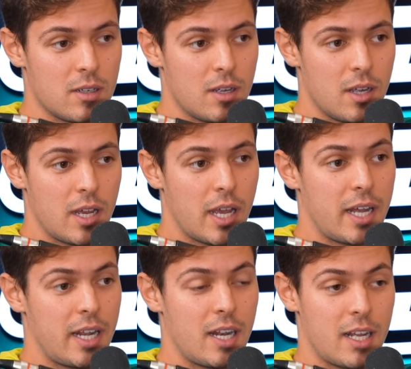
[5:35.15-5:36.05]
oh
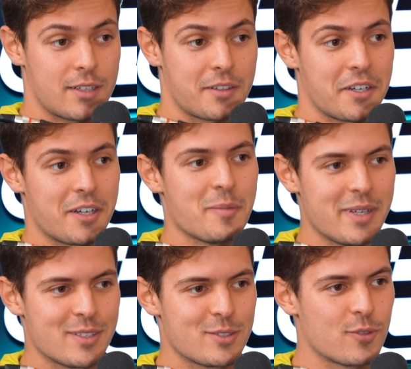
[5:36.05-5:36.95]
and then like 30
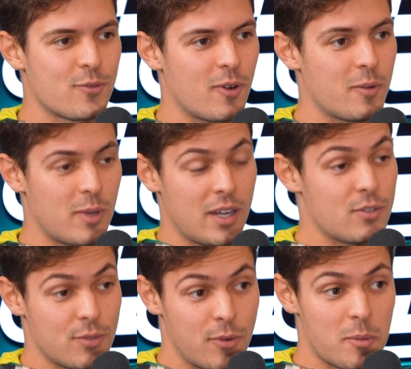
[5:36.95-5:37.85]
minutes to, for, um, uh,
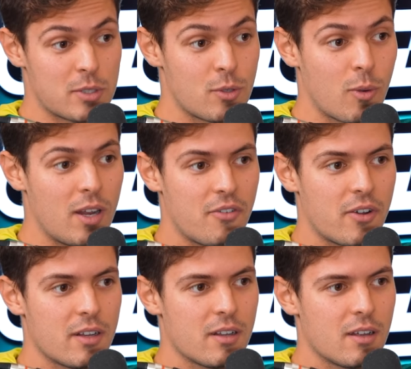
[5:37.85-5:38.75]
Formula Two
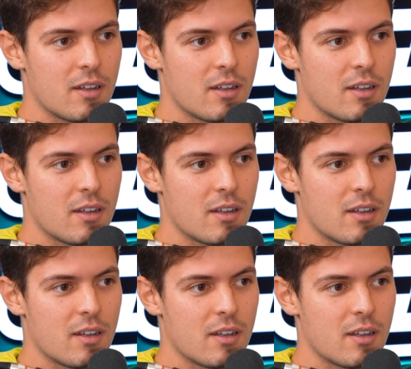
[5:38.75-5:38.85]
qualifying.